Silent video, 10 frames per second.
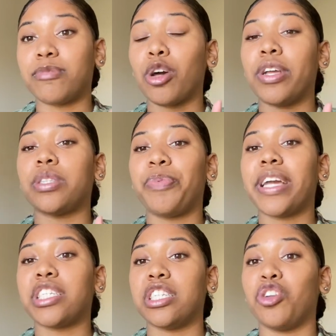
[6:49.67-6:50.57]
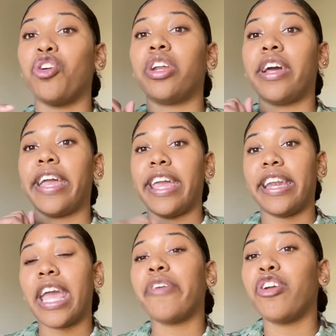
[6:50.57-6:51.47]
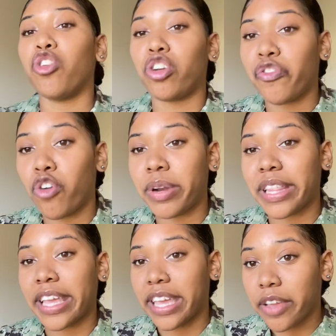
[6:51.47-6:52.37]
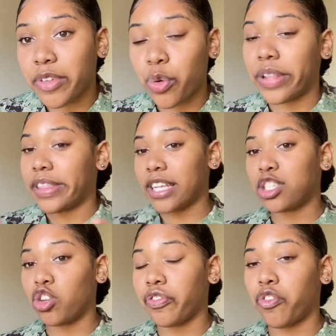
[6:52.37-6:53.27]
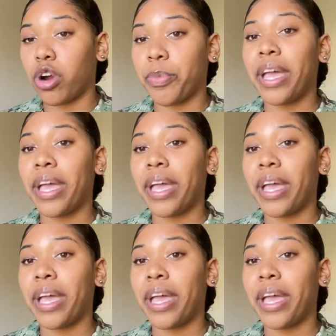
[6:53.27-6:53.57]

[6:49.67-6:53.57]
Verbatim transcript: So inspections, you're gonna in every uniform that they give you, in this uniform,